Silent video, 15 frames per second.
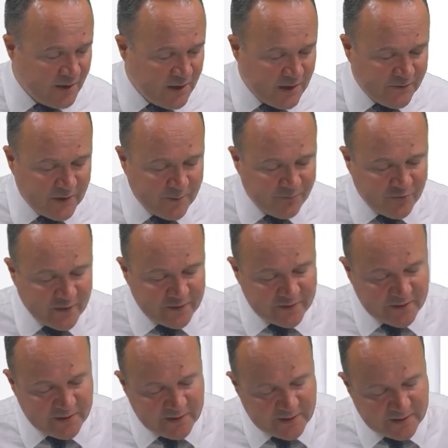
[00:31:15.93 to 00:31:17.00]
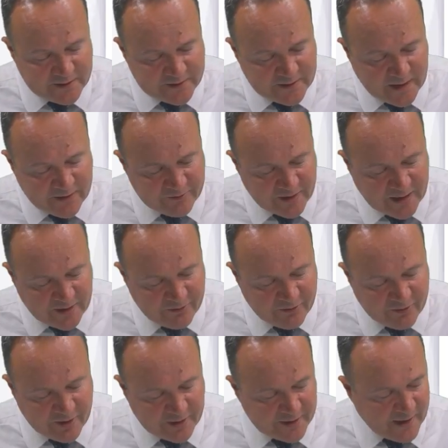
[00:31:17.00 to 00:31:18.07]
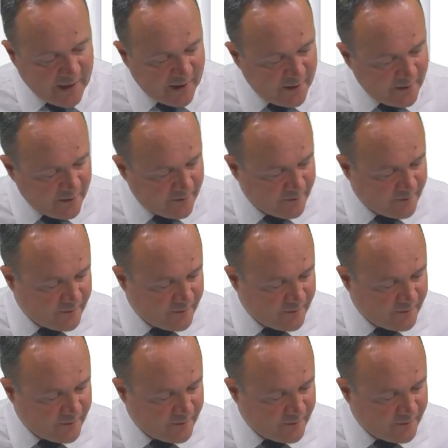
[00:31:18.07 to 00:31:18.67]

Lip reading: If I press the down arrow again,